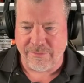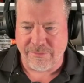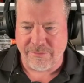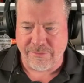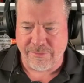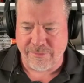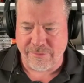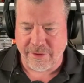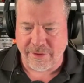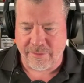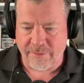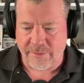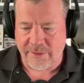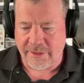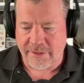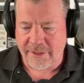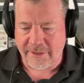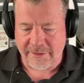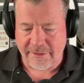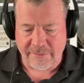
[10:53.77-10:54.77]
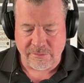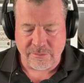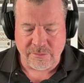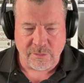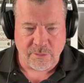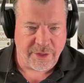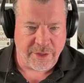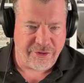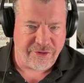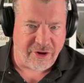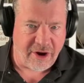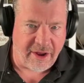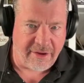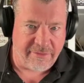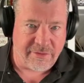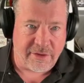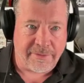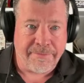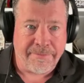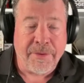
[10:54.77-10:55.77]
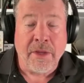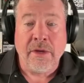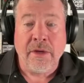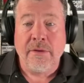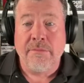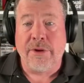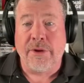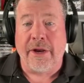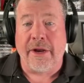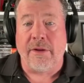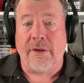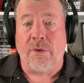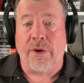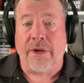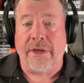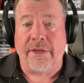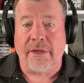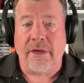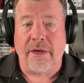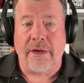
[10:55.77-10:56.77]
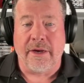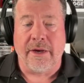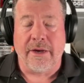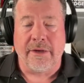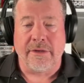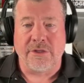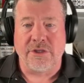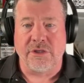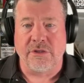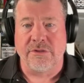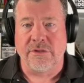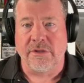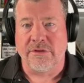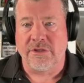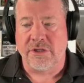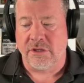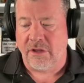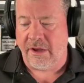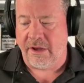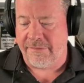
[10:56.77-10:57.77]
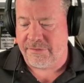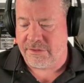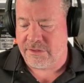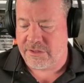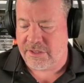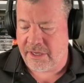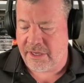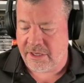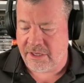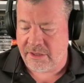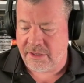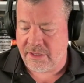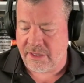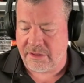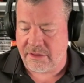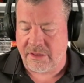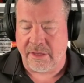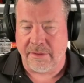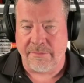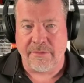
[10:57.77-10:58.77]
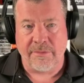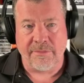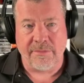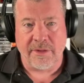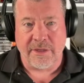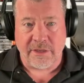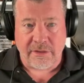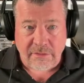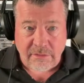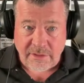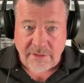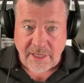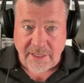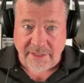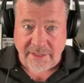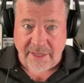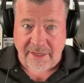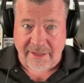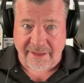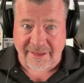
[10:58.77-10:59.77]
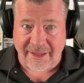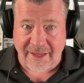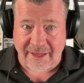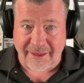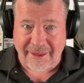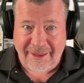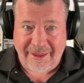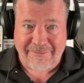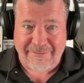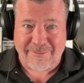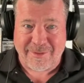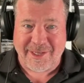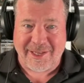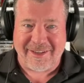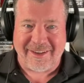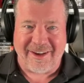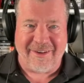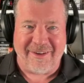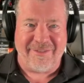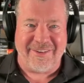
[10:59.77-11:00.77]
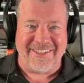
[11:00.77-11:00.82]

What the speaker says: frequently and when driving. But anyway, she'll often say, "Hey, let them." I'm like, "You take that let them stuff."